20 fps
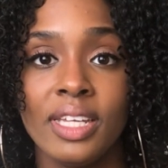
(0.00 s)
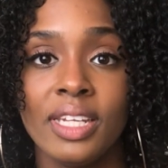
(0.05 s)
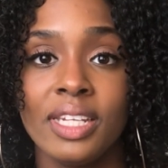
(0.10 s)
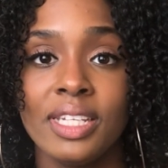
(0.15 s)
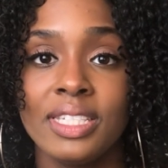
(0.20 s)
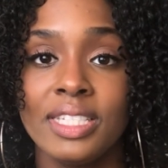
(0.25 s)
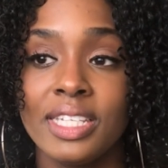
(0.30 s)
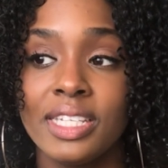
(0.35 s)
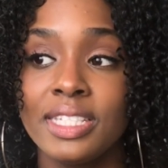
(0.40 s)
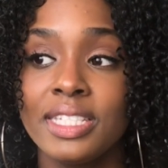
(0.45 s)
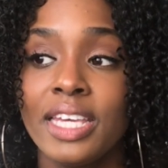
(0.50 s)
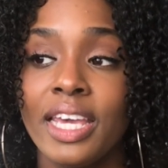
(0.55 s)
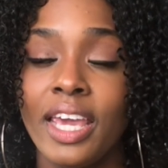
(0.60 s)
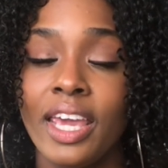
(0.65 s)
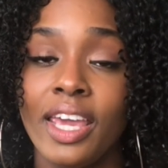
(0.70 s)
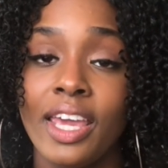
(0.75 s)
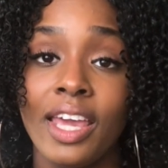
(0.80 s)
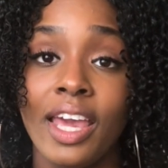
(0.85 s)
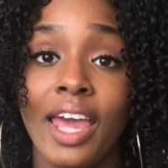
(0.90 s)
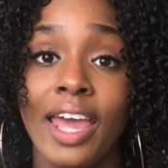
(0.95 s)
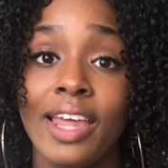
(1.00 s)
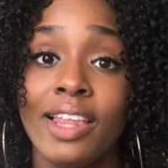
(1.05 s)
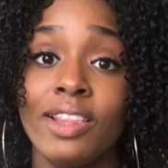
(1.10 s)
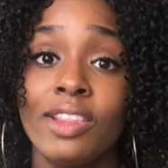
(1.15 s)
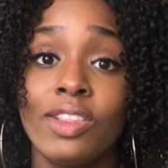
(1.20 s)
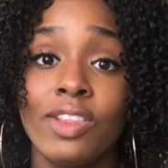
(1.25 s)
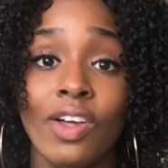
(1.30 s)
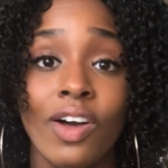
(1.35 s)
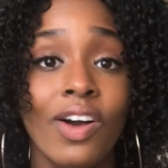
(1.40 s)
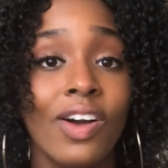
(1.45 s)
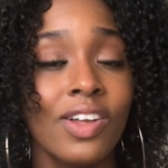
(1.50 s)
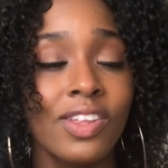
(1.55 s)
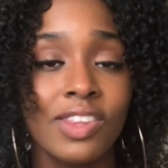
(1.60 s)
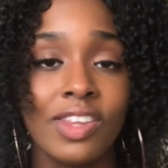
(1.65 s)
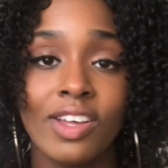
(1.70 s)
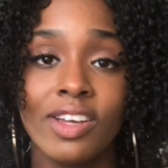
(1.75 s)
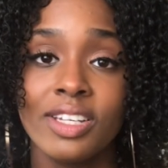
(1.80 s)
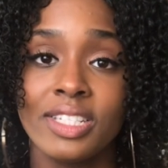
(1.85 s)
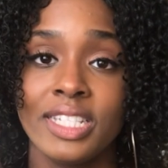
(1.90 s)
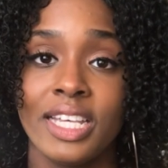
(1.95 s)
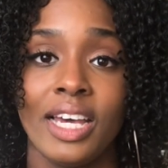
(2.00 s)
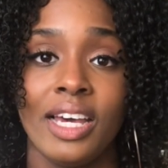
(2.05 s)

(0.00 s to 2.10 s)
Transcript: It did take a long